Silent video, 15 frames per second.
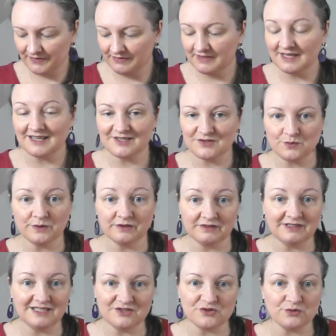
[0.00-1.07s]
things will
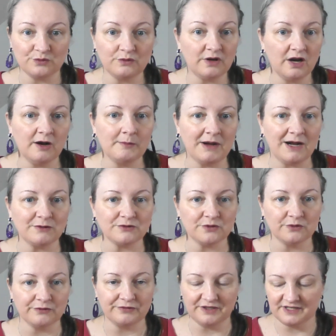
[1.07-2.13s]
need to come out,
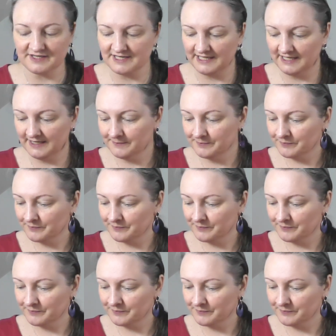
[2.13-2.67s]
obviously.